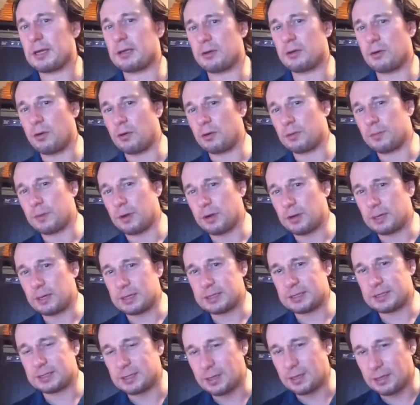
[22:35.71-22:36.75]
Cold
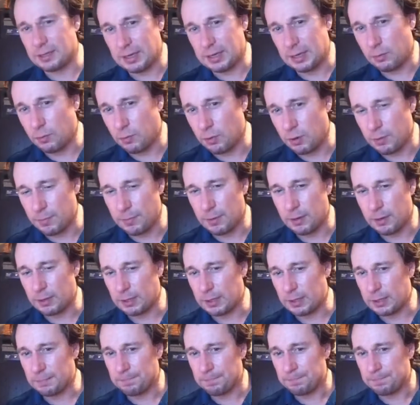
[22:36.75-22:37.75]
market's not like warm market.